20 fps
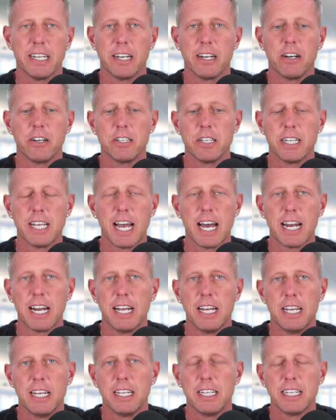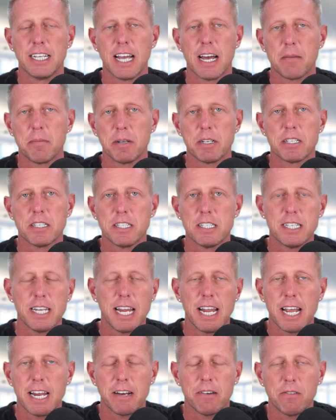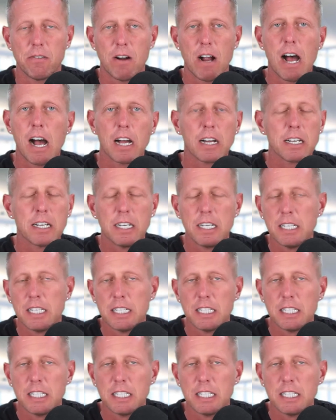You got a bunch of sand and rock.